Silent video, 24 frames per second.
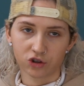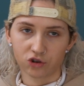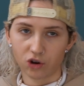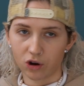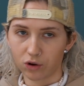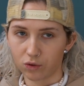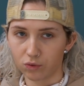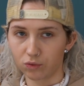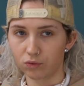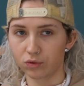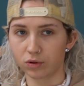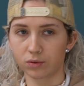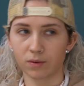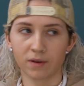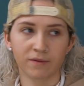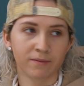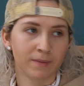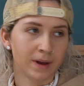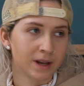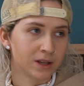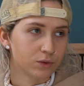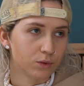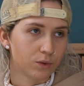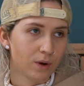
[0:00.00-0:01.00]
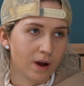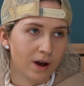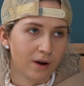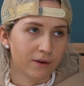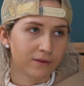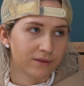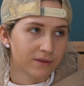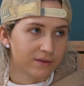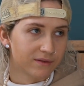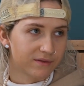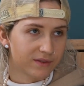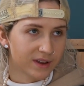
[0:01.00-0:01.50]
struggles with mental
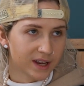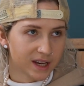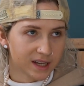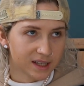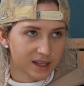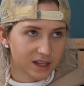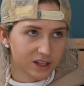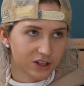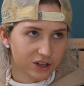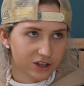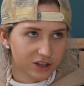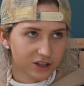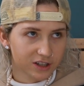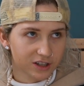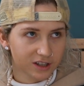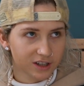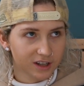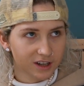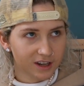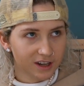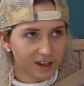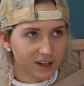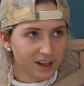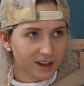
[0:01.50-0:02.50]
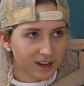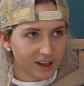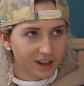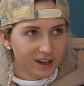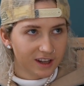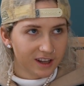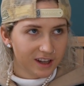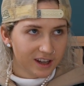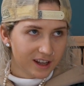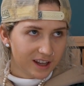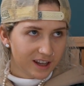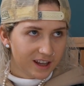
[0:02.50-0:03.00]
health and things, and just,
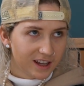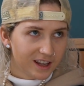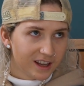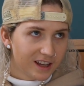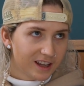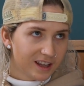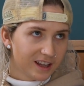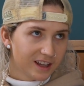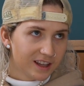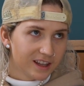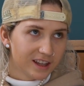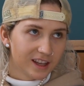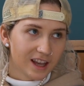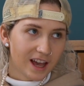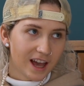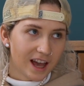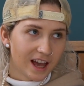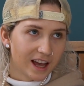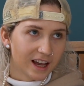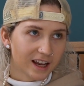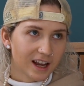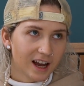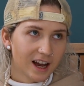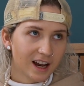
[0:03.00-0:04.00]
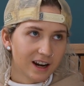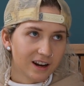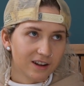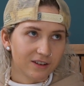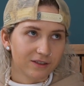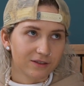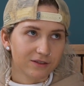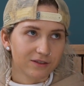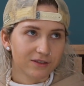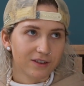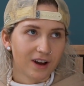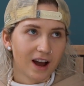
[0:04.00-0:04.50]
yeah, kind
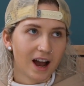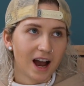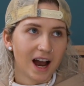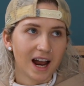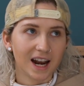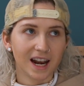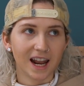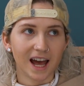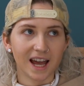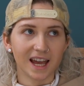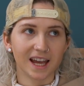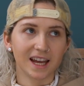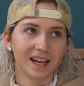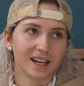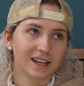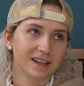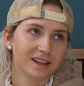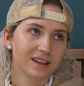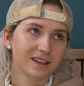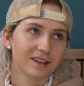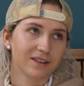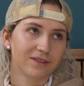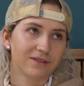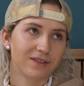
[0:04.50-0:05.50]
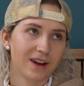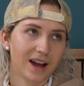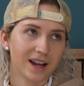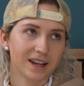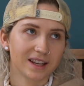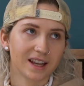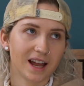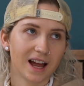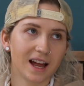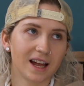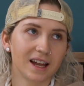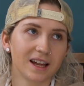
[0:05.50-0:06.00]
of highlighting the
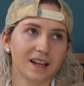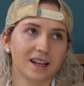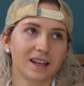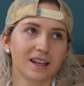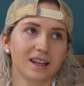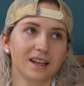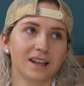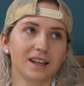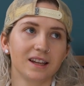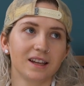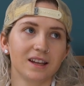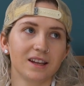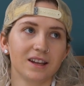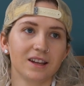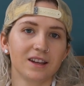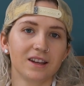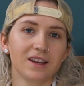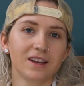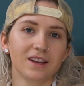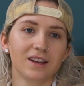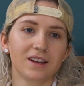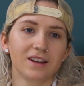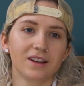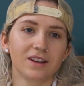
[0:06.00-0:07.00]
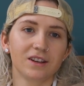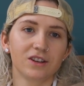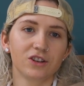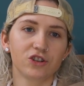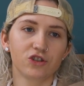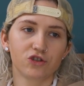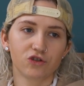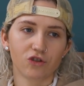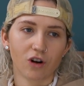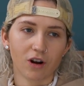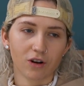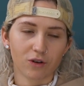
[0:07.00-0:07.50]
fact that
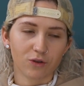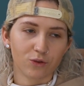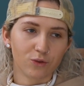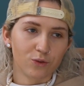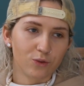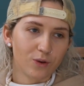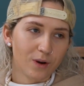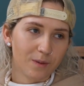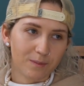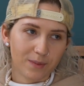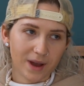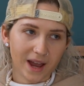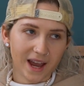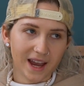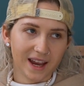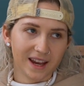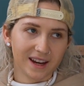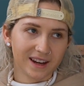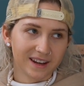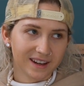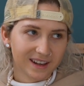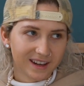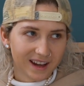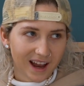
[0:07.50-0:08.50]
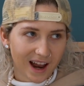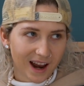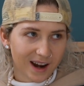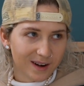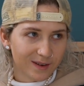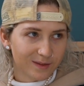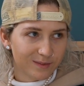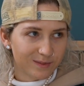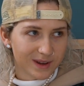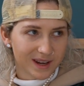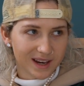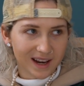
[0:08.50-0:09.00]
struggle and pain
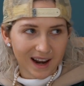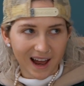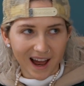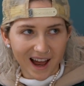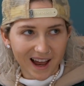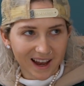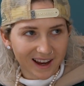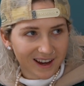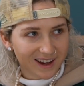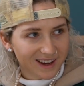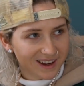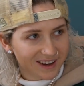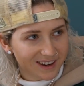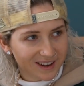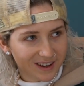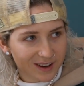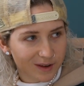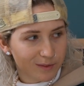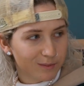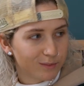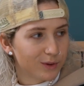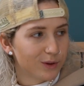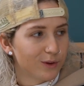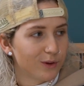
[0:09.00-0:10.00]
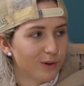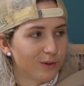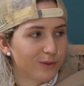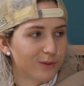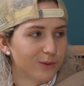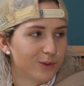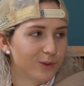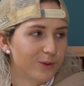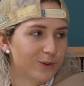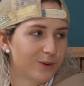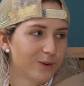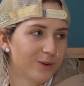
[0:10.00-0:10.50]
can be like
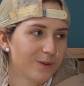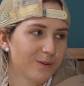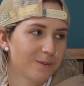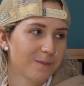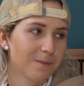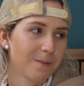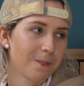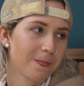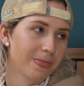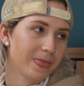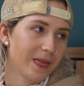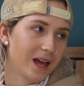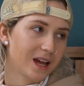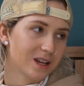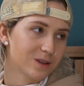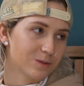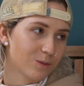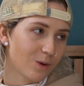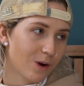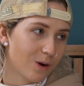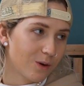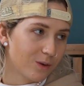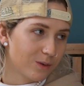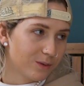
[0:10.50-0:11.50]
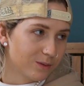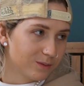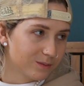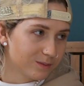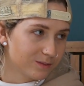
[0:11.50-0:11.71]
beautiful as well.